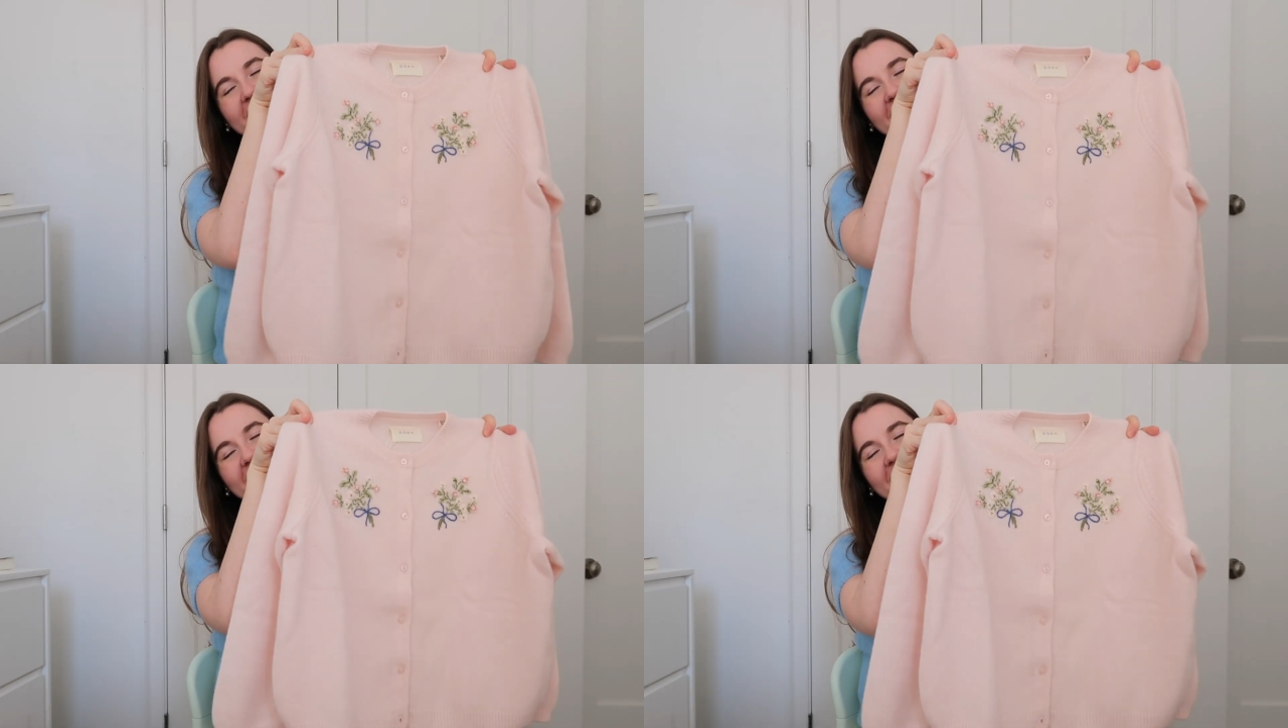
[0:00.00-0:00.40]

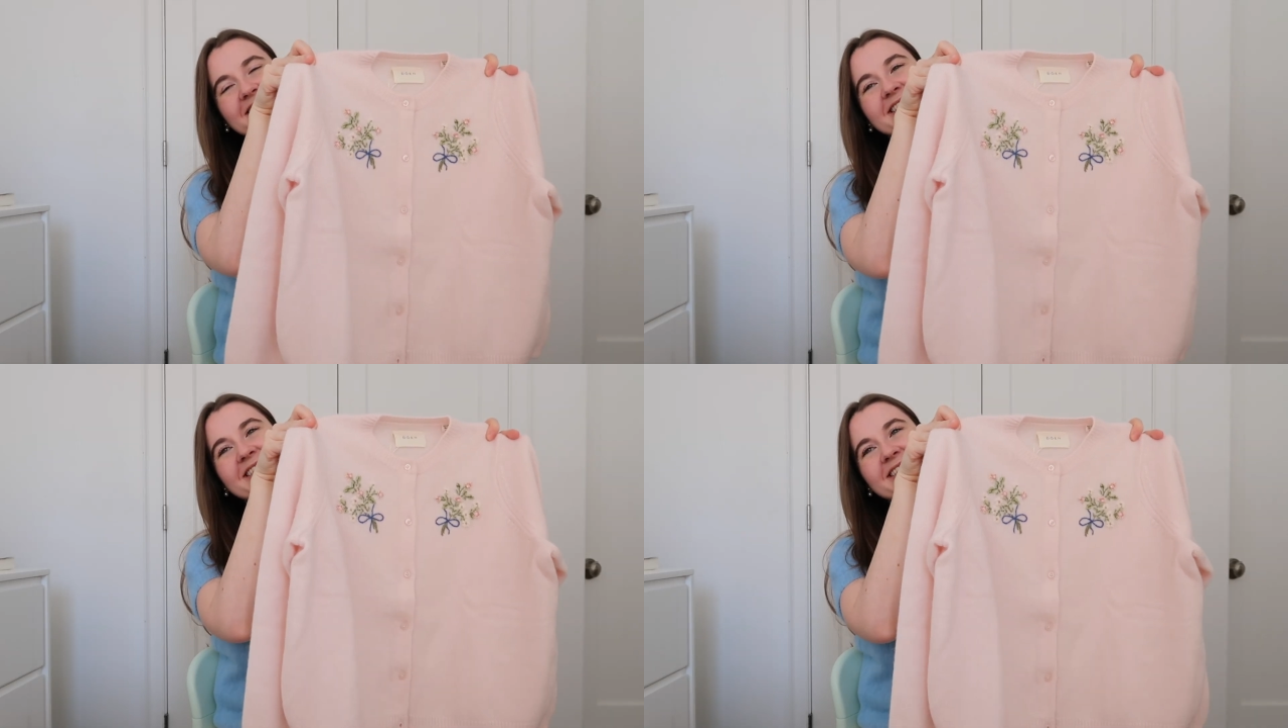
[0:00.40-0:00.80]

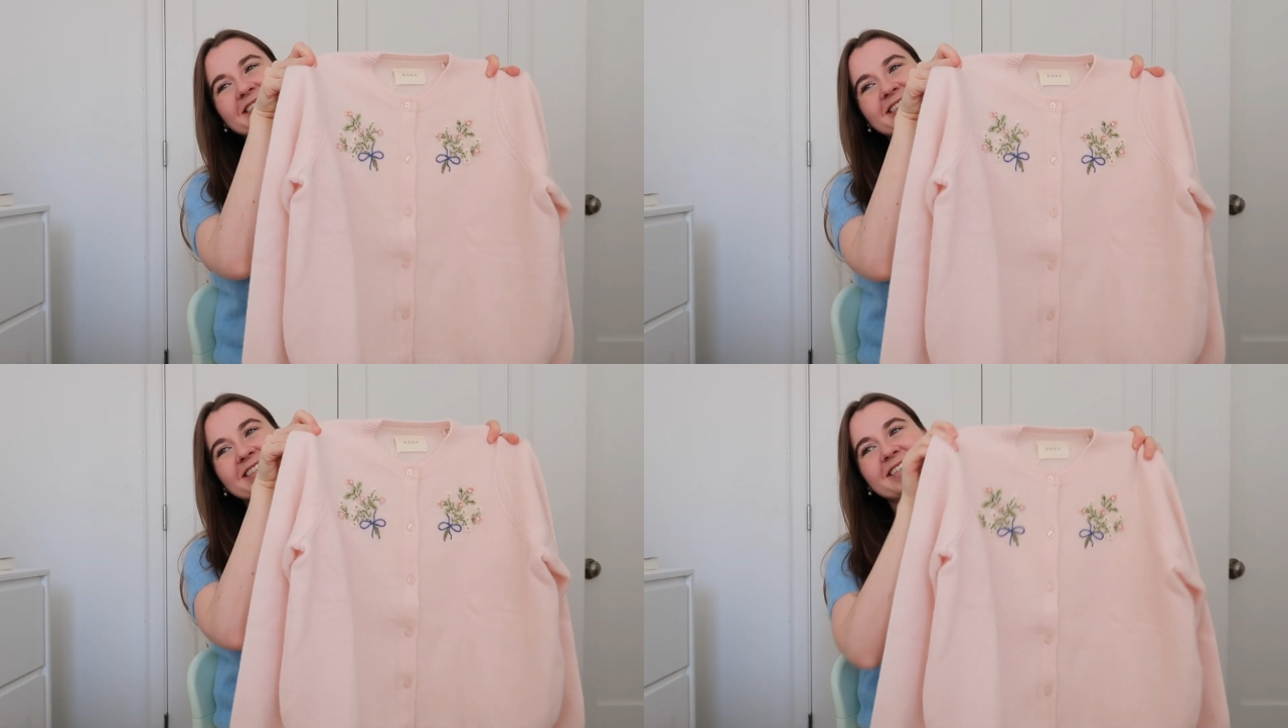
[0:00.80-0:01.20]
it's
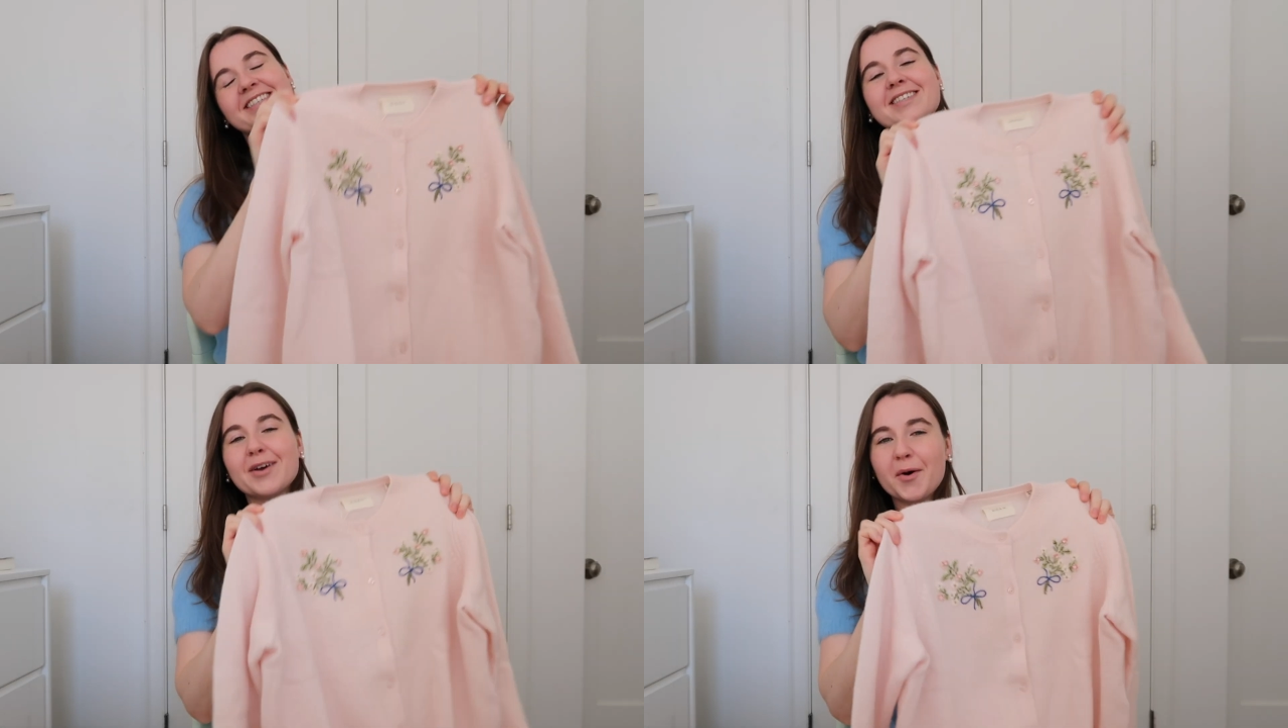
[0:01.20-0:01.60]

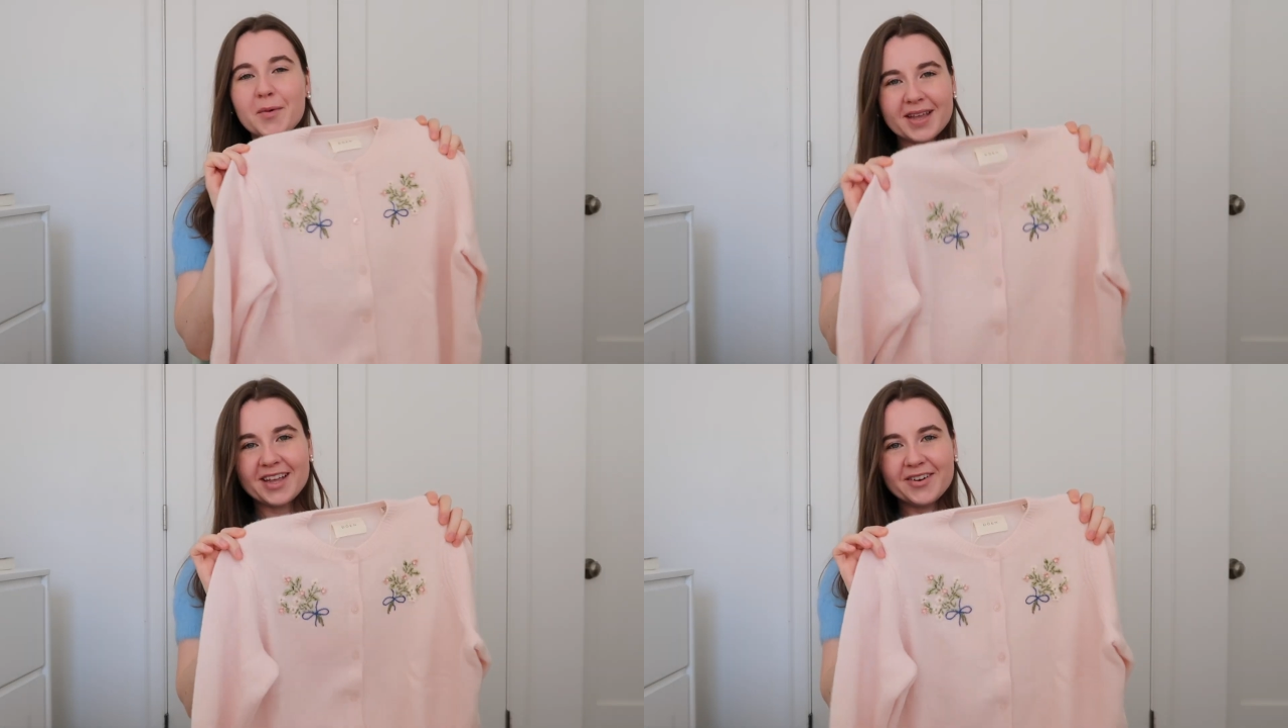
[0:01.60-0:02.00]

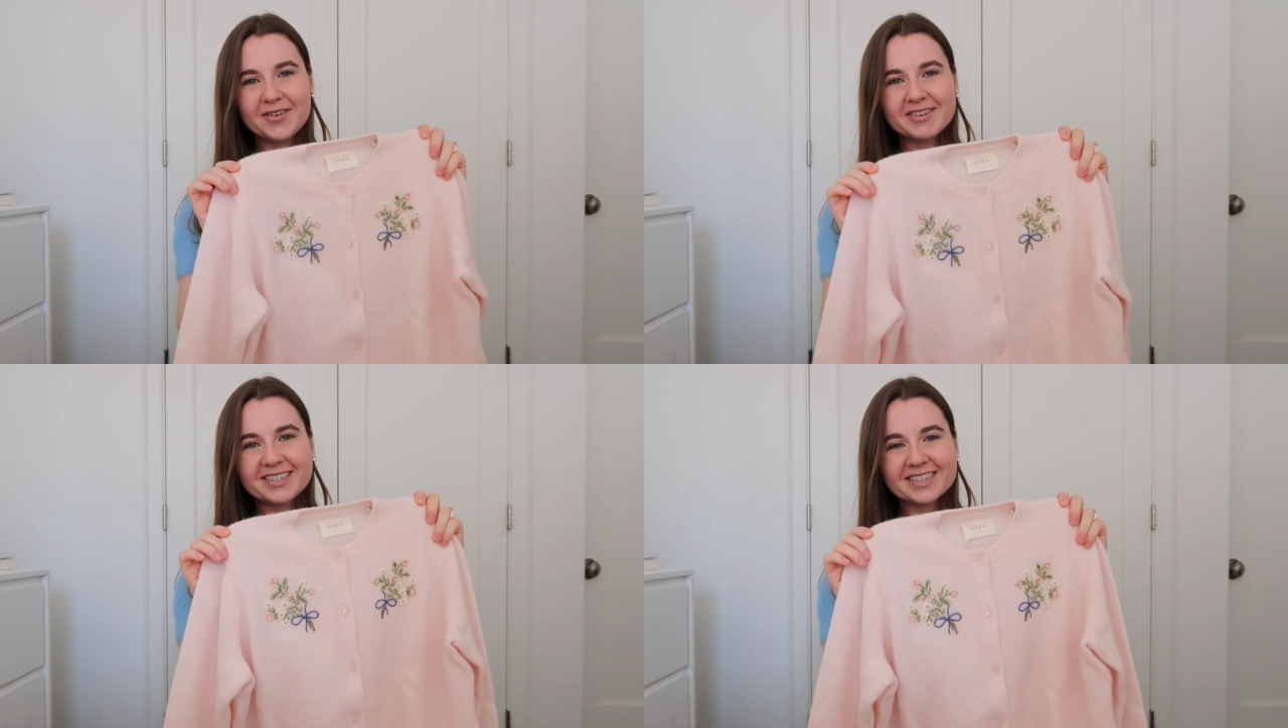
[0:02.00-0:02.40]
so
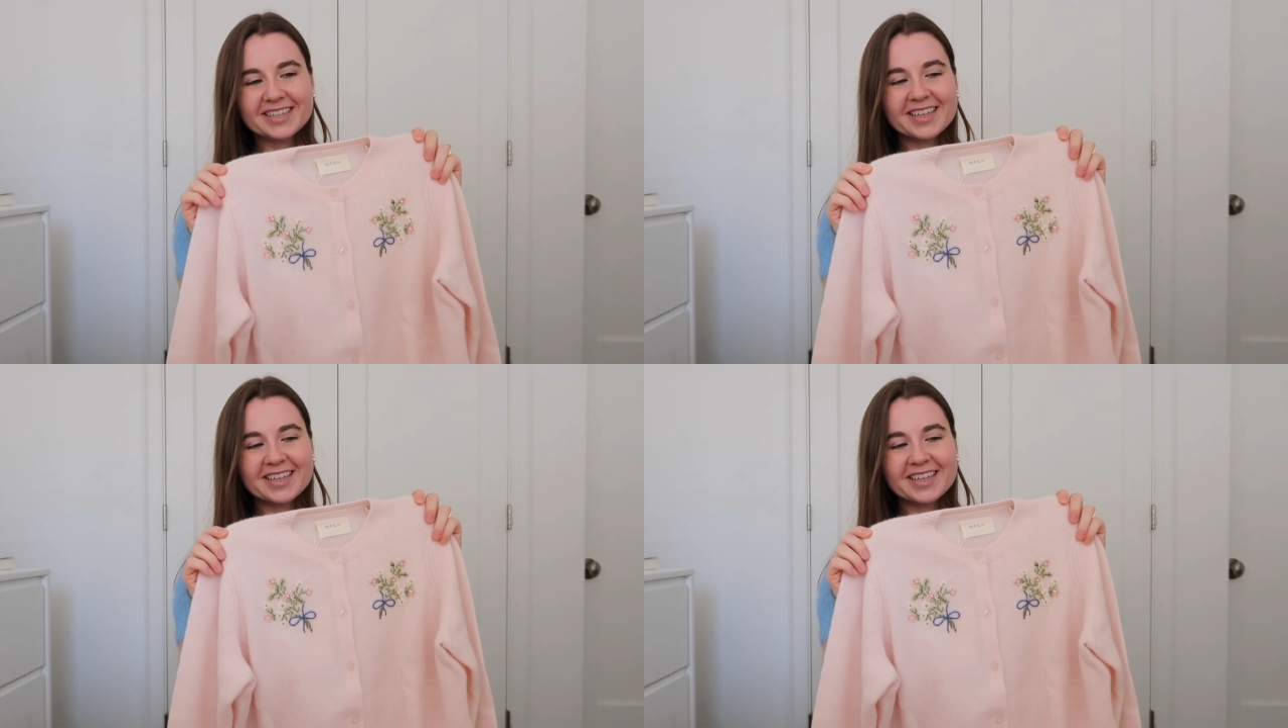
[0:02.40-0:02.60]
cute